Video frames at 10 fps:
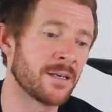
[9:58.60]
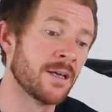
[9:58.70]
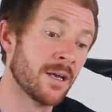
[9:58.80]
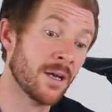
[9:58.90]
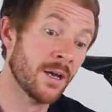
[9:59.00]
And
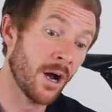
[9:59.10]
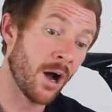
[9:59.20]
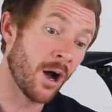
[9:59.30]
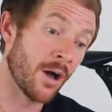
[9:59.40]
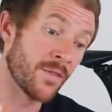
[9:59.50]

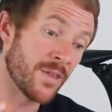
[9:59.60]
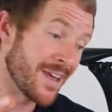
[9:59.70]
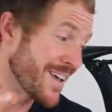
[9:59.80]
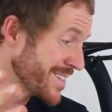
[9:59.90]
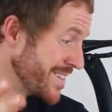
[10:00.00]

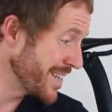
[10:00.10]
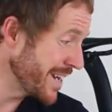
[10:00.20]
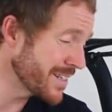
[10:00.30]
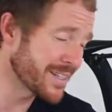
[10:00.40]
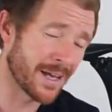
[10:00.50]
the
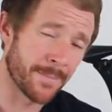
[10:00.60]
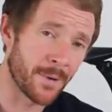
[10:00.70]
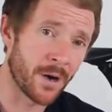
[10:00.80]
aesthetics of that